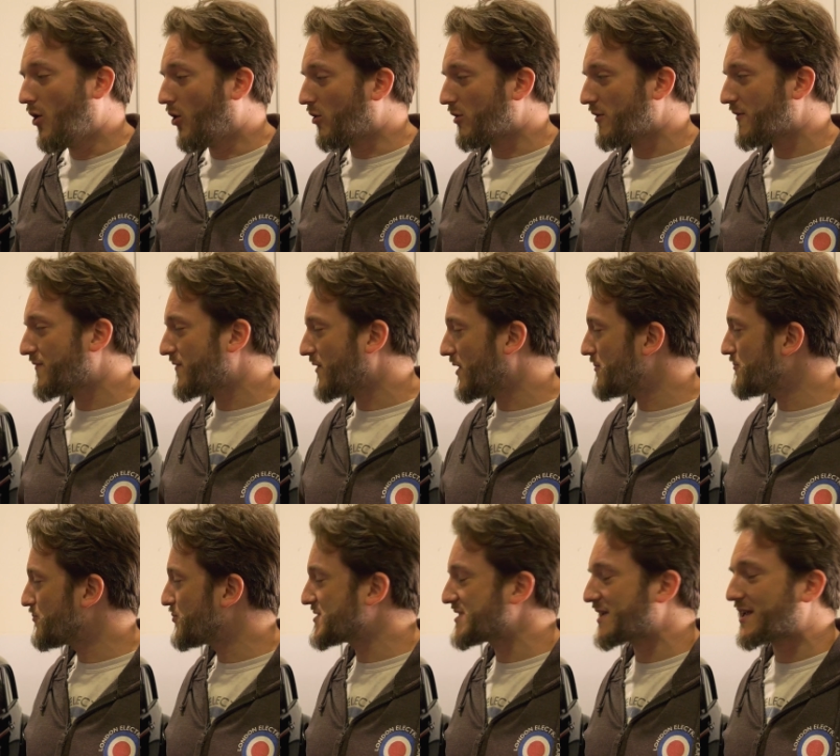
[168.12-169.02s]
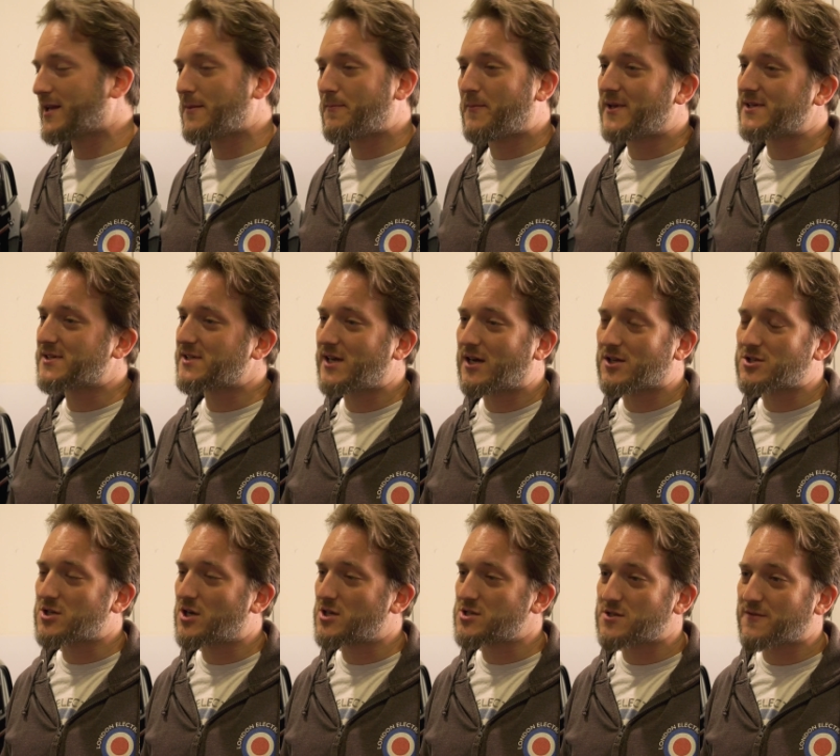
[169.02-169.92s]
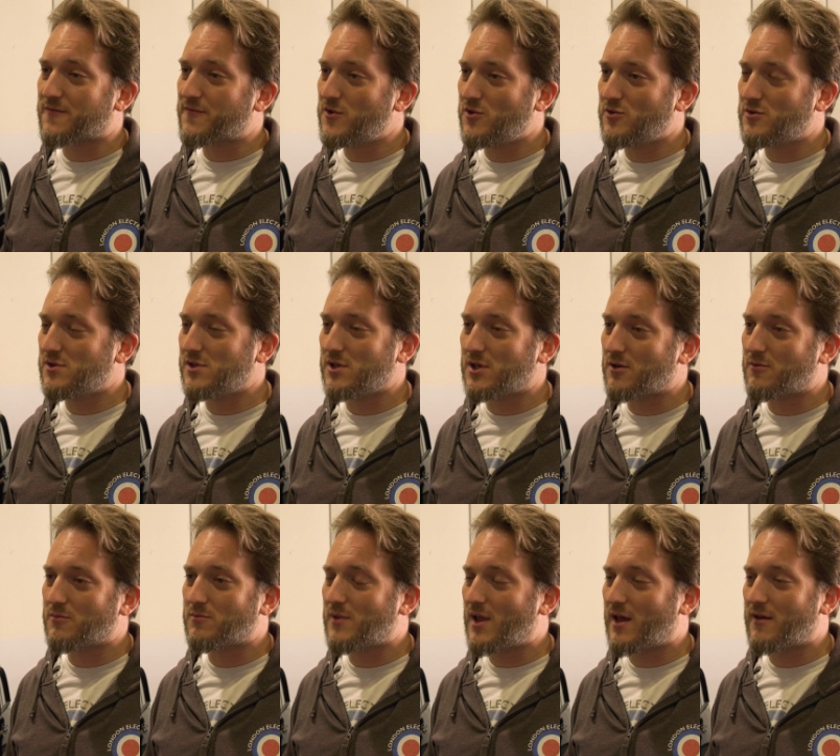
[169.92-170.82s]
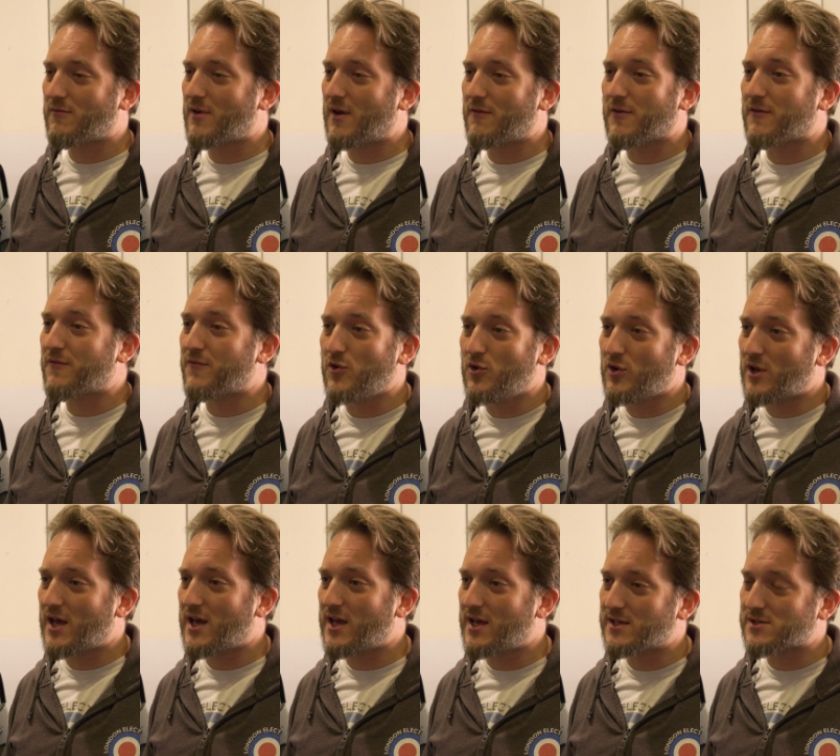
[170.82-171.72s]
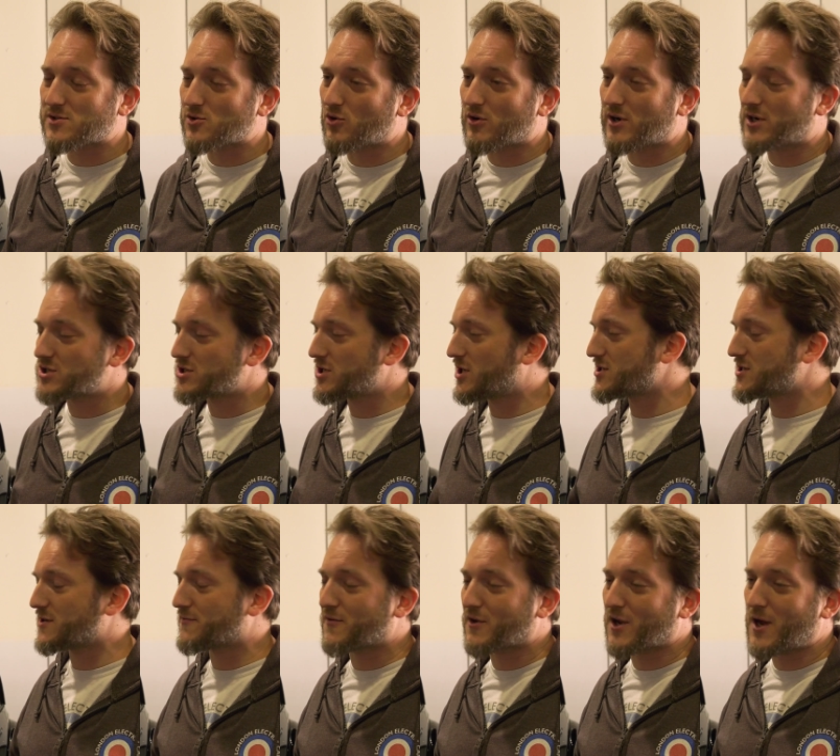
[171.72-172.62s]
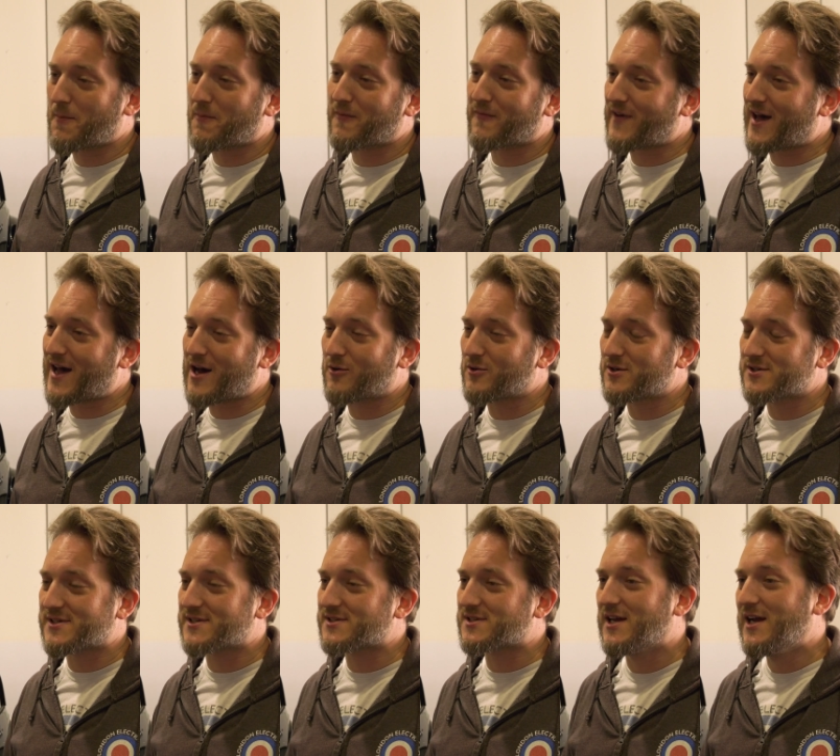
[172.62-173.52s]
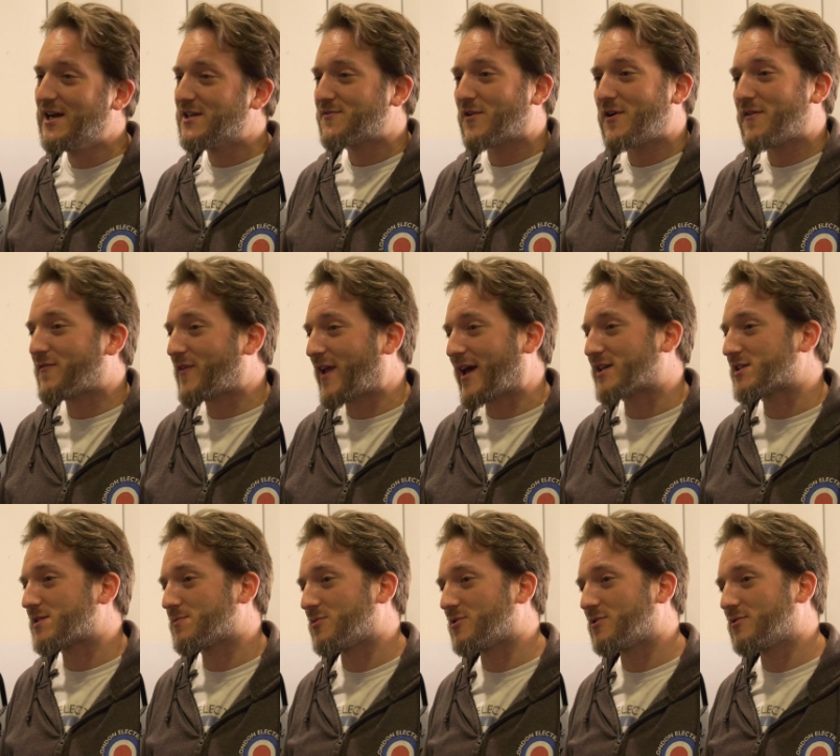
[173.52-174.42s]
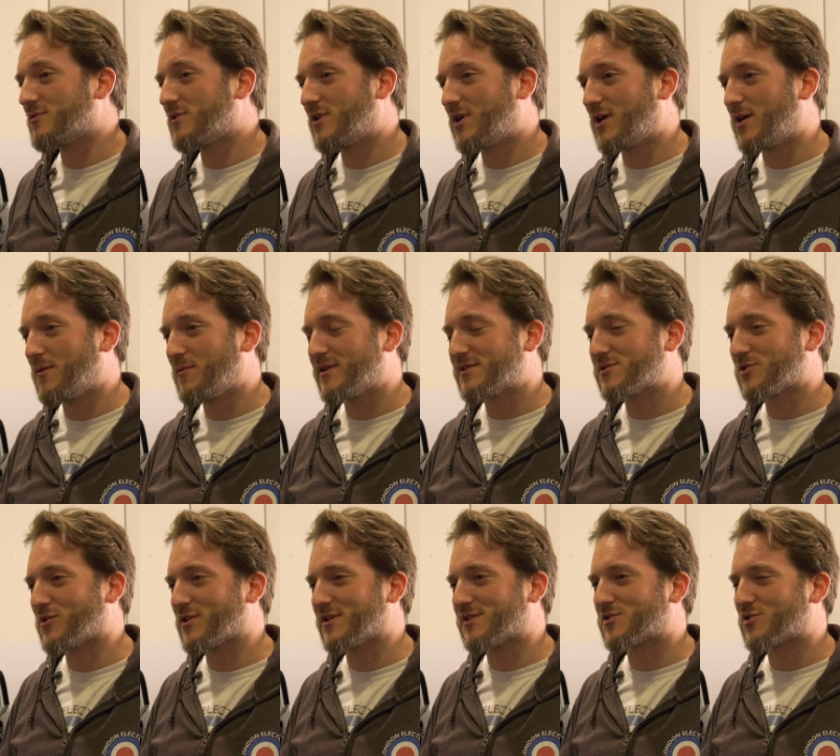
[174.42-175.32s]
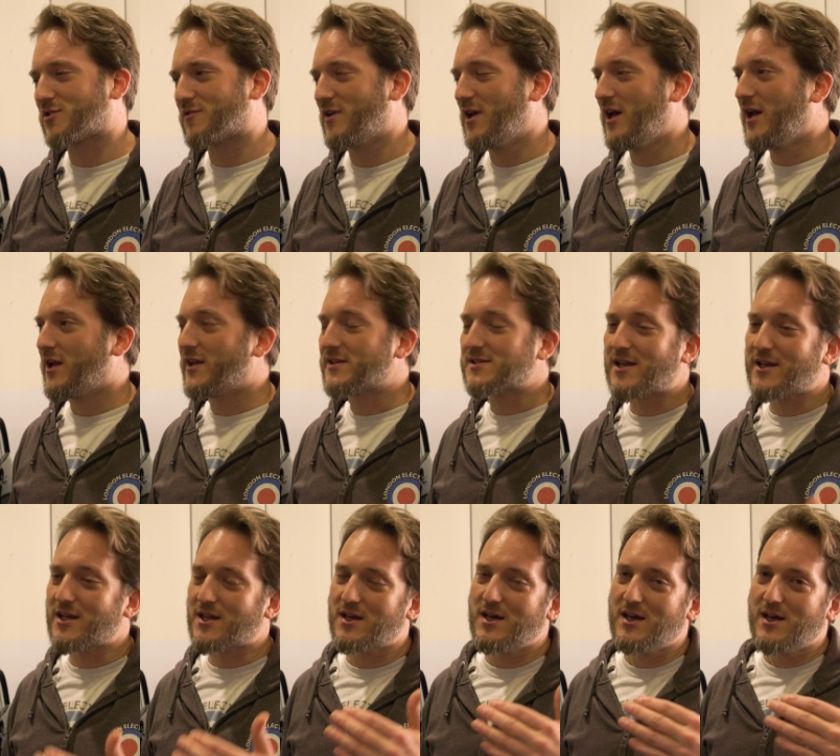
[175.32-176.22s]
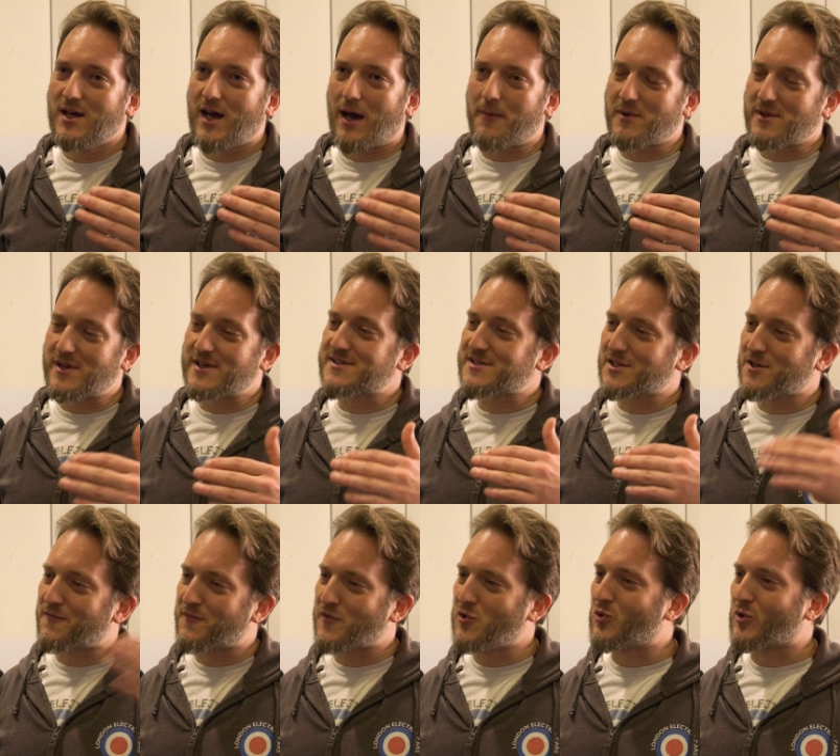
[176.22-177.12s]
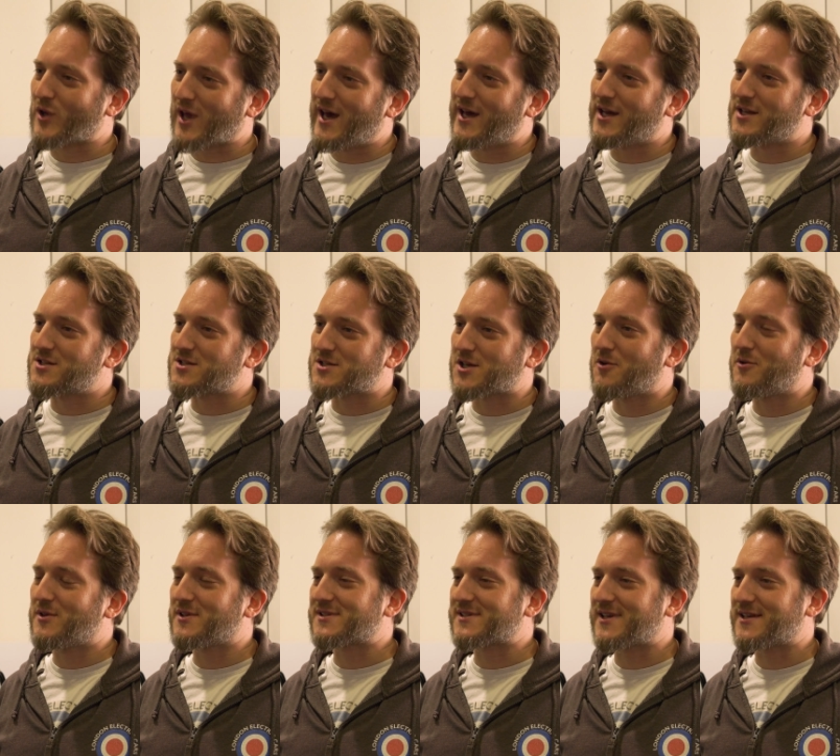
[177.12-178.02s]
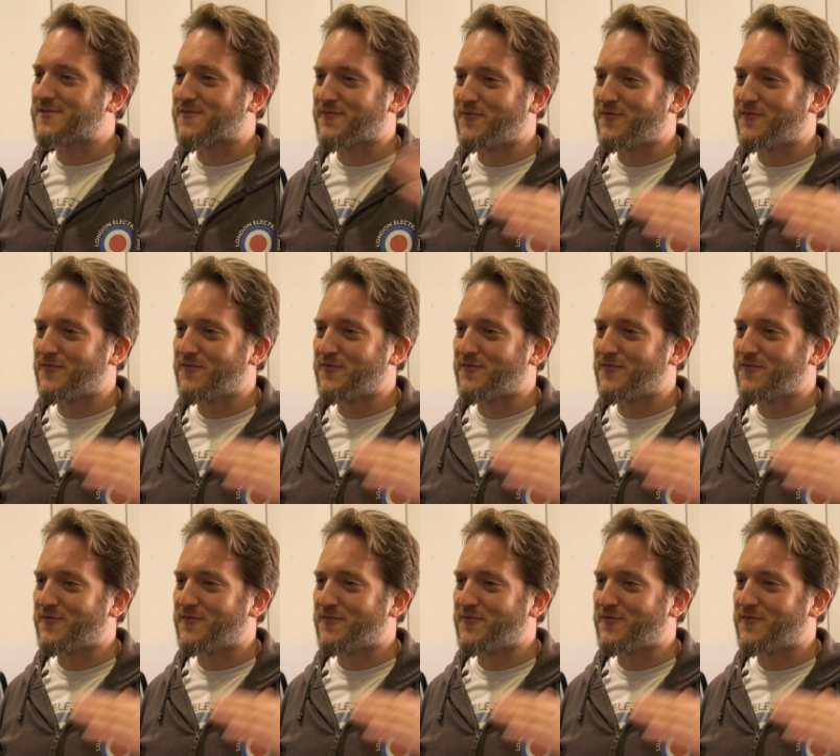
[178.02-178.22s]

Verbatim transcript: or if I'm particularly busy, I'll charge it a few, you know, every few days, or I'll charge it for a couple of hours. It's it's very flexible. Um, it's not this sort of. It's like I mean, there's still a fuel gauge, so it says